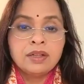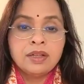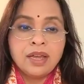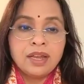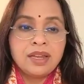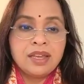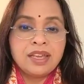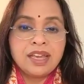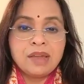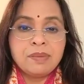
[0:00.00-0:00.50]

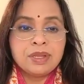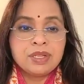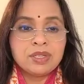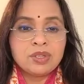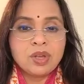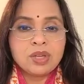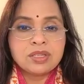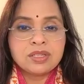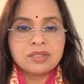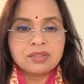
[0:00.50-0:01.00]
And he came and
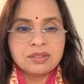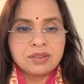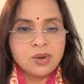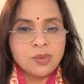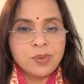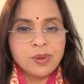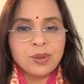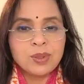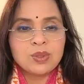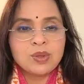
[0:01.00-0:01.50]
saw
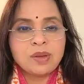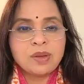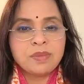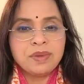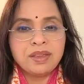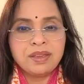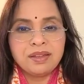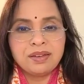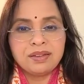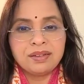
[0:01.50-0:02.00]
Rupa
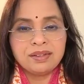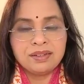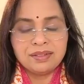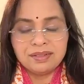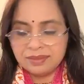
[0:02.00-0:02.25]
Goswami, and